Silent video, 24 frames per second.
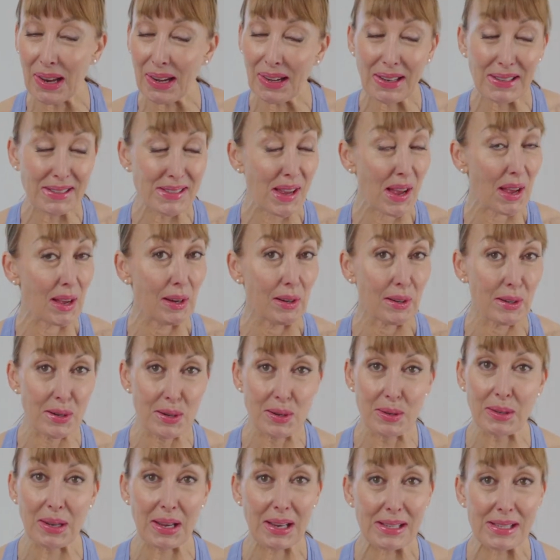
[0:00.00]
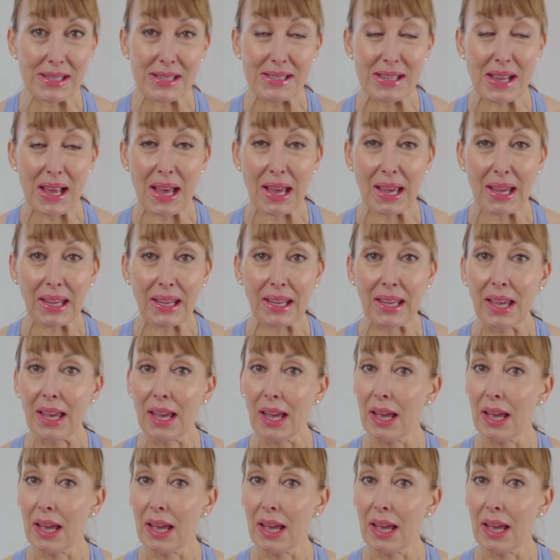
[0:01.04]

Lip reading: And as I always say,